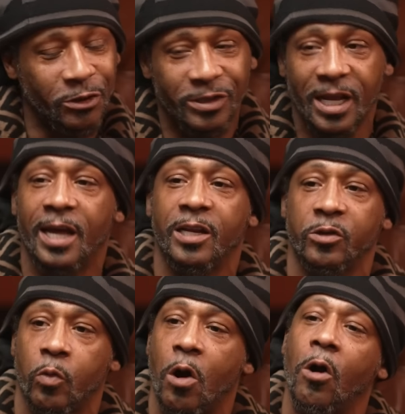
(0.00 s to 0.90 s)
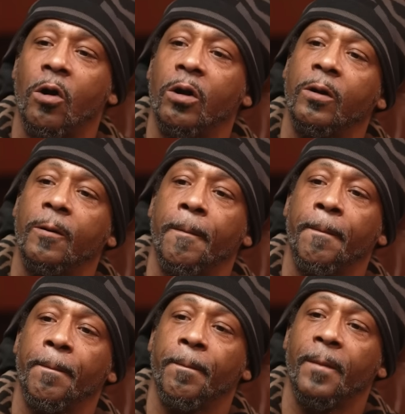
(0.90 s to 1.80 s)
you're saying is wrong.
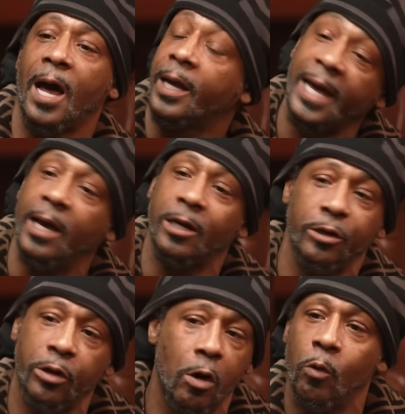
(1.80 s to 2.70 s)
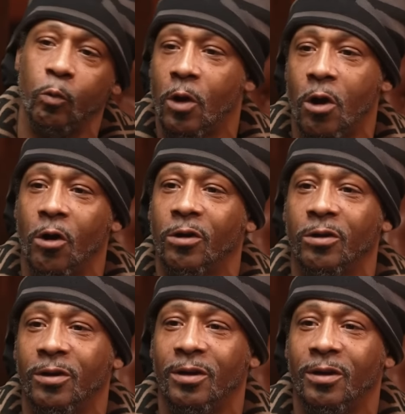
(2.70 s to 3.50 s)
I can't condone wrong.